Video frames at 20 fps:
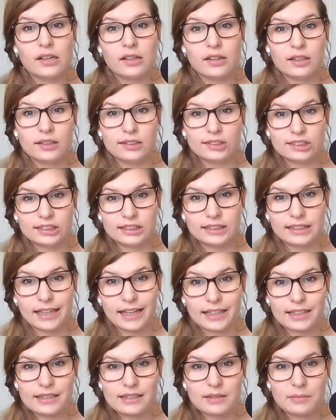that she
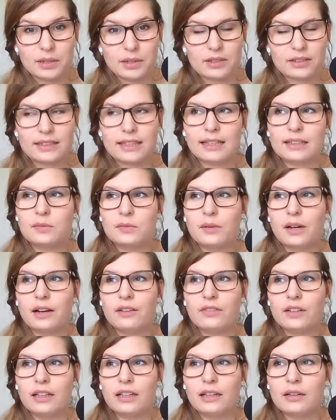gets, because that's where I
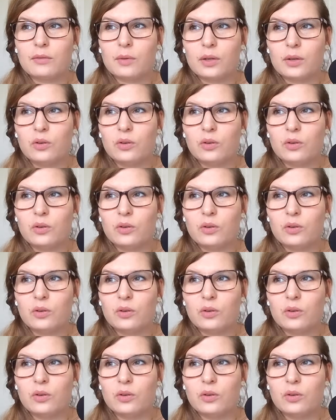feel like